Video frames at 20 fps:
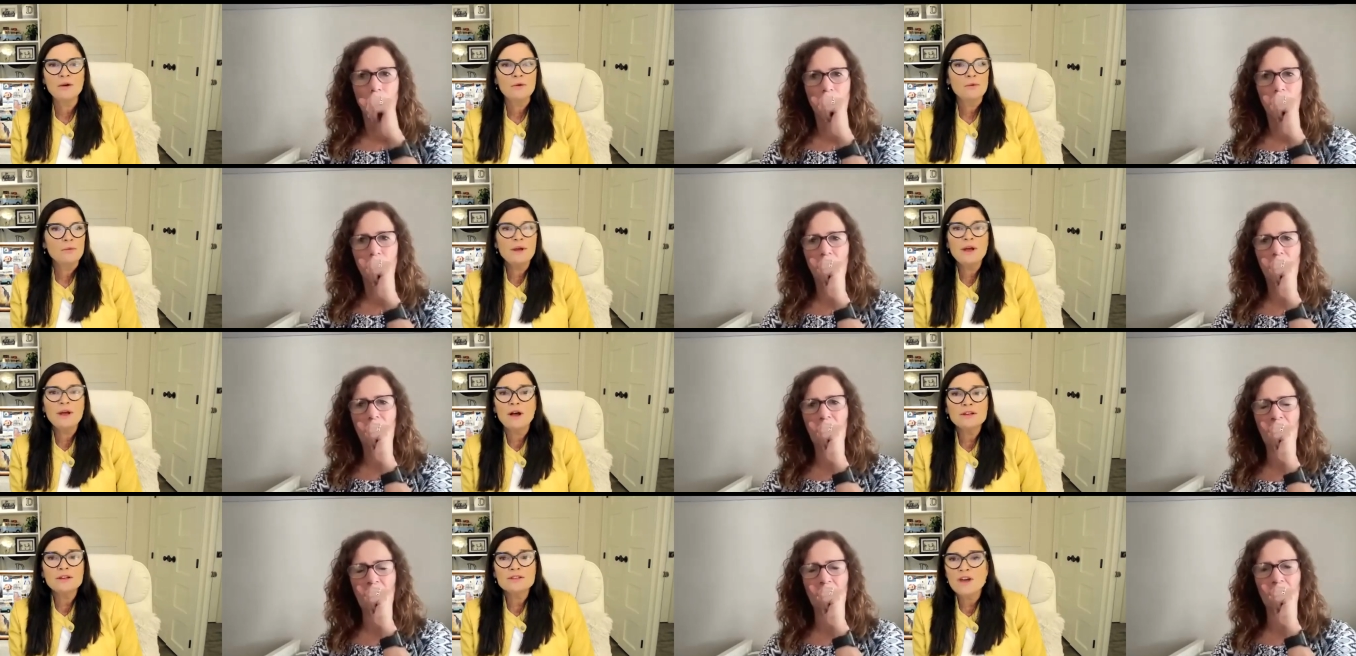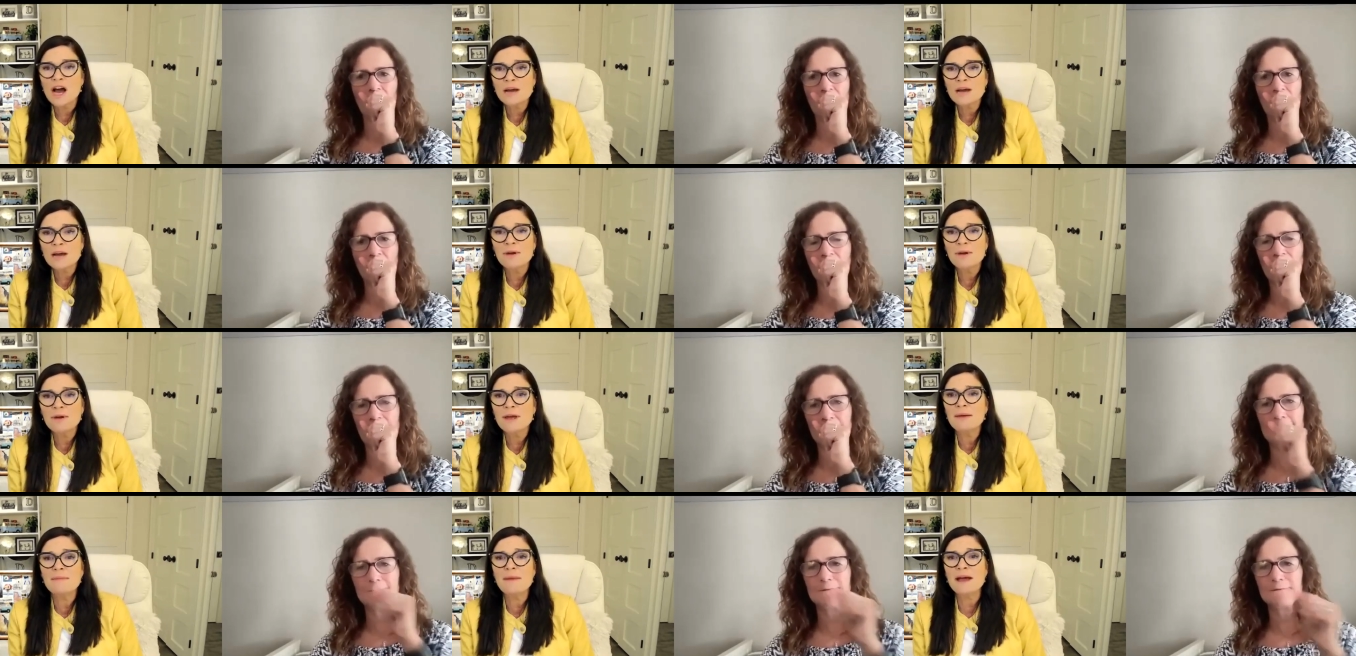Speaker 1: we all talk
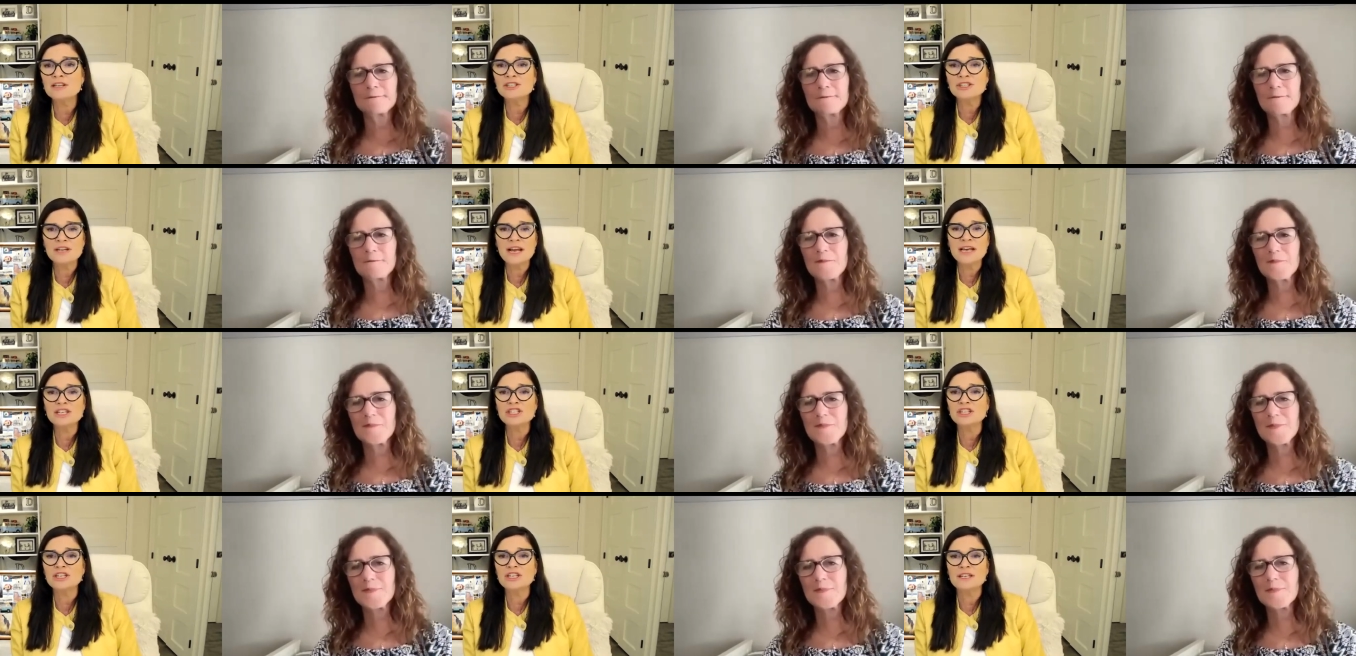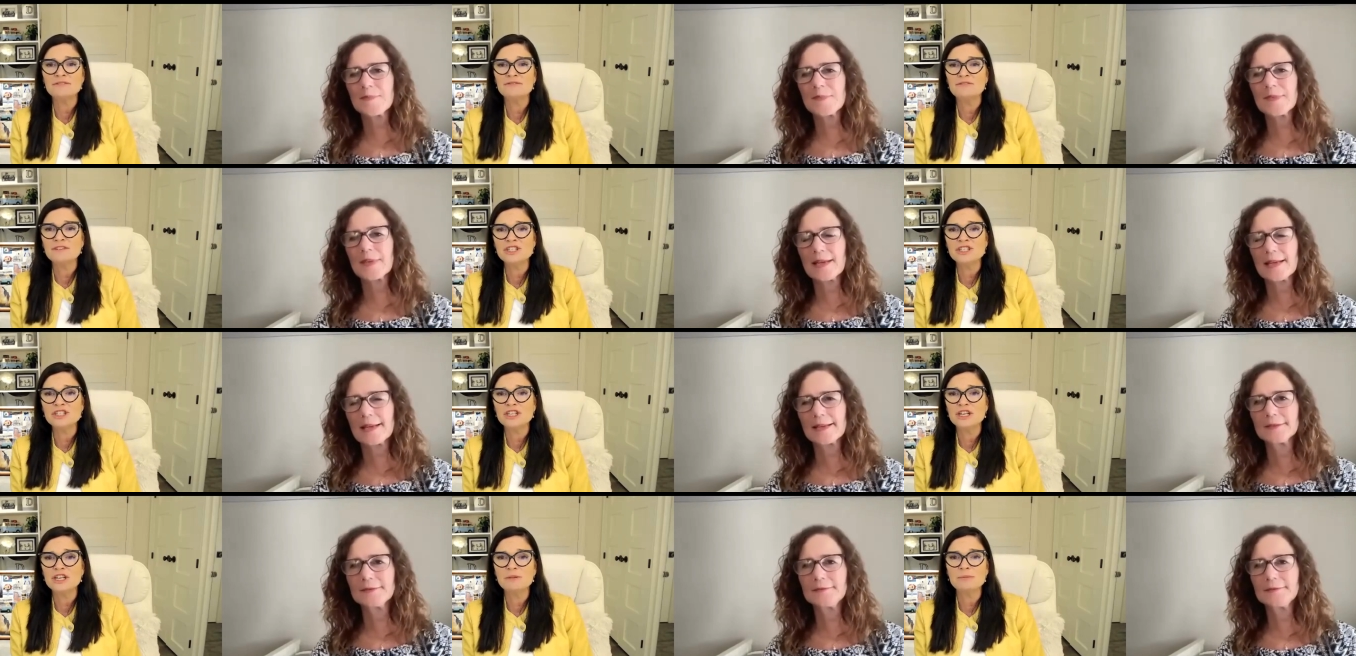about imagination and
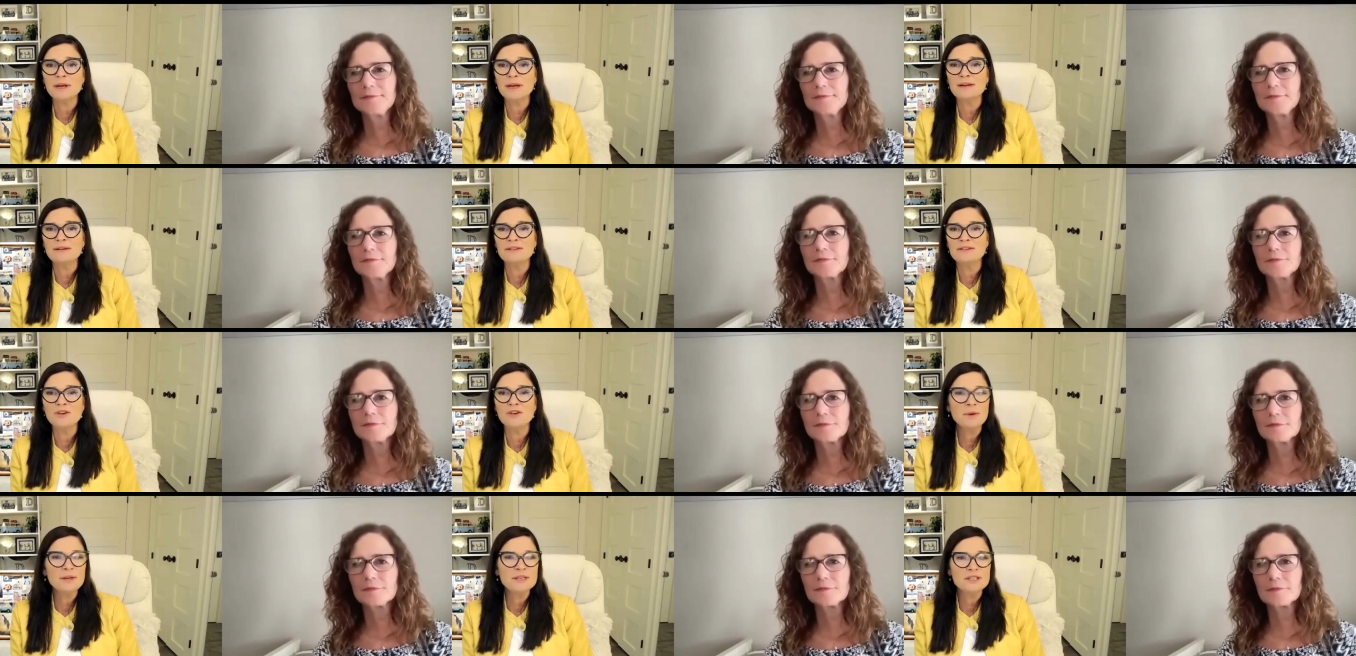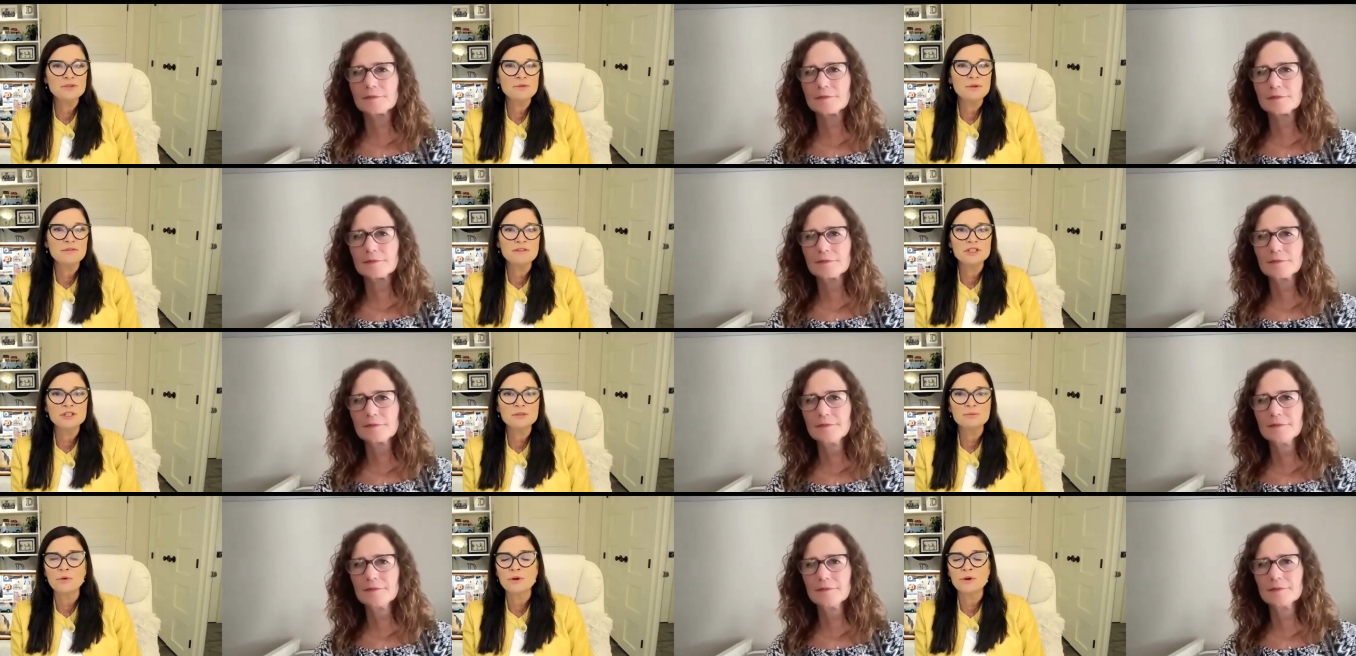visioning, but nobody's doing
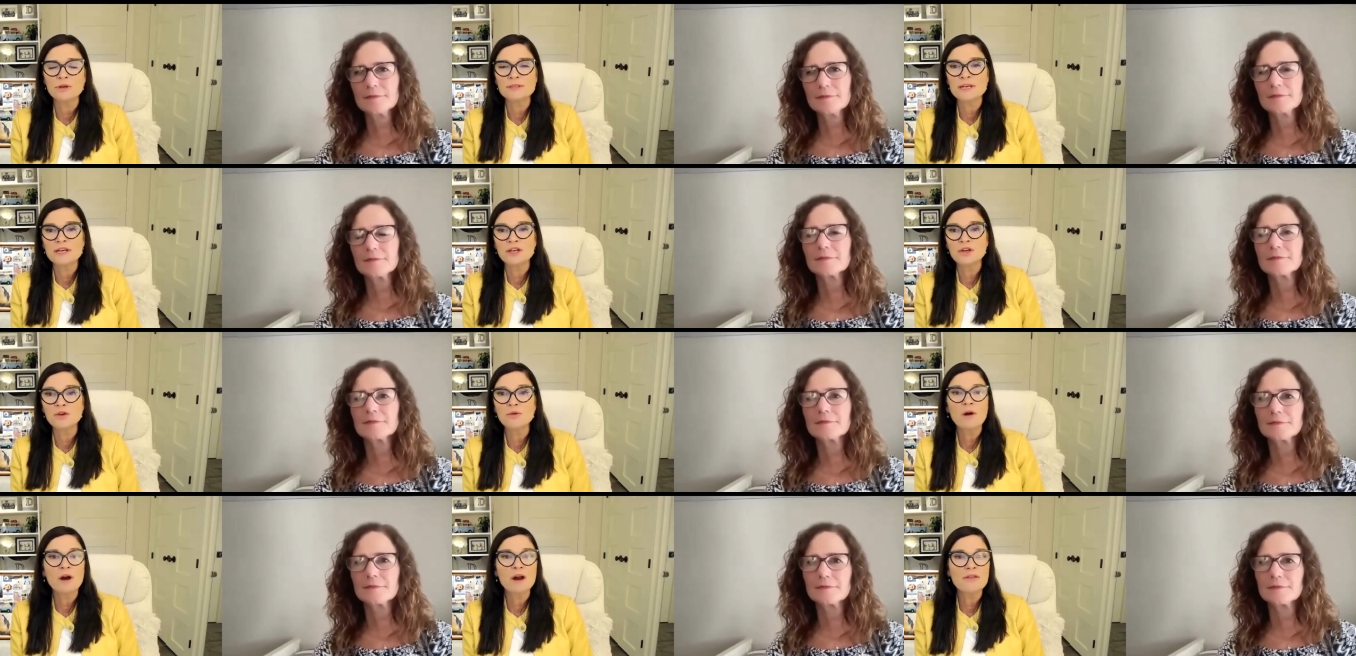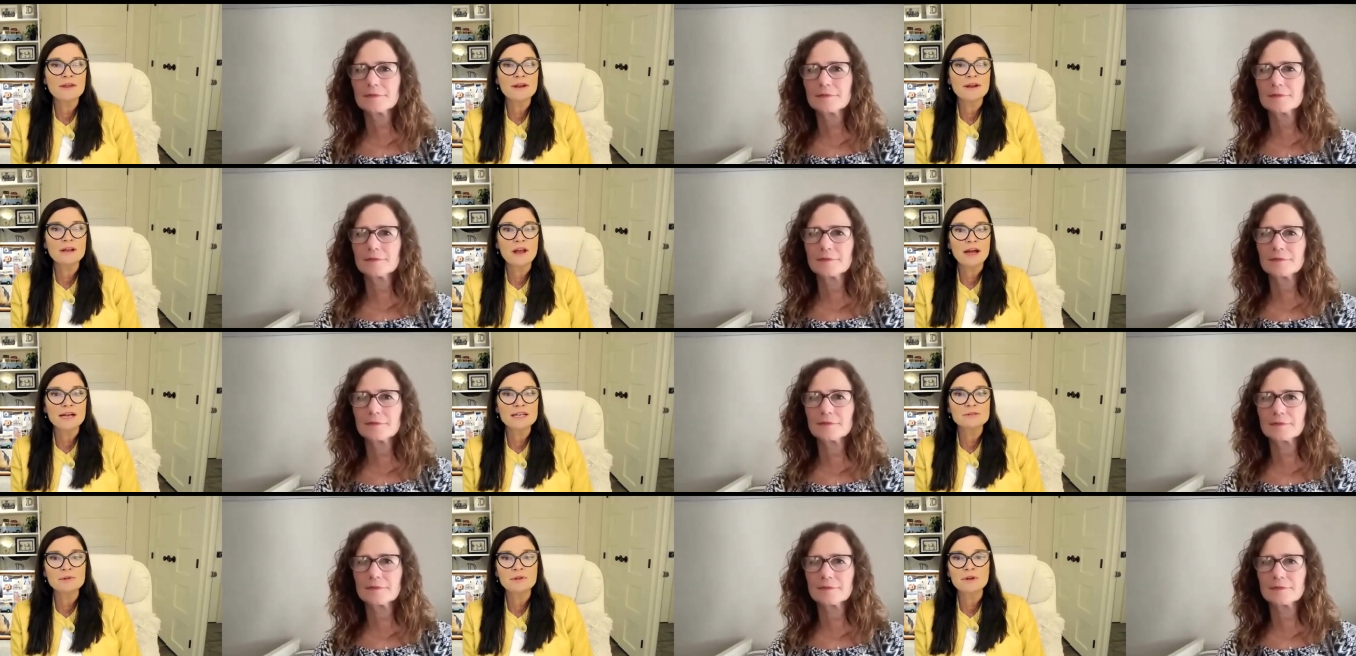vision boards like you are that
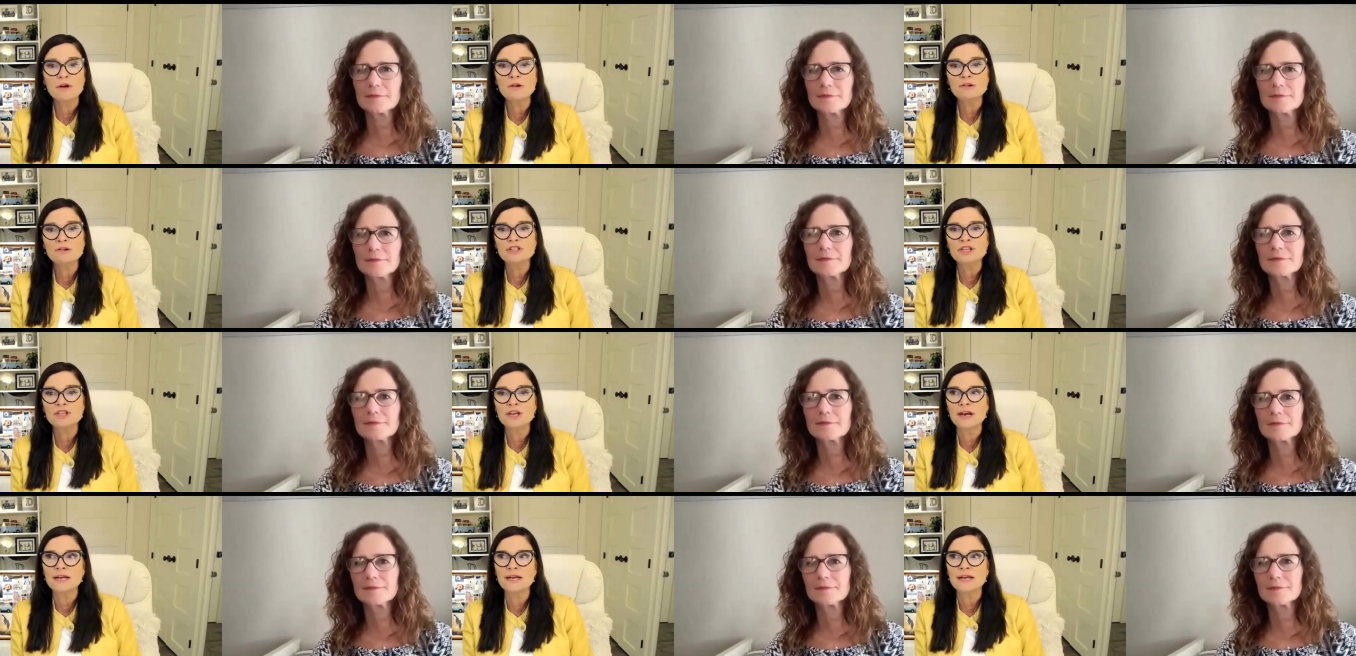aligns with coaching.